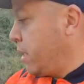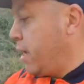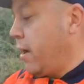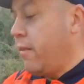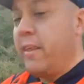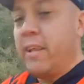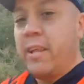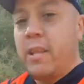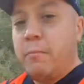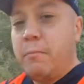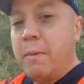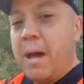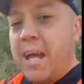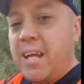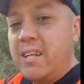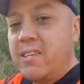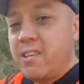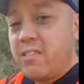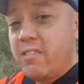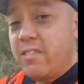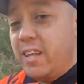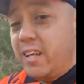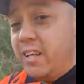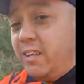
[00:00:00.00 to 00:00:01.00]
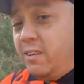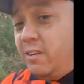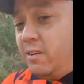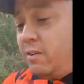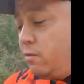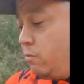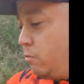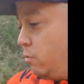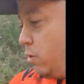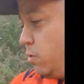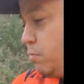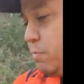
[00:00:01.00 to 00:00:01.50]
think the major thing
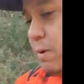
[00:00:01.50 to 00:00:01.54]
would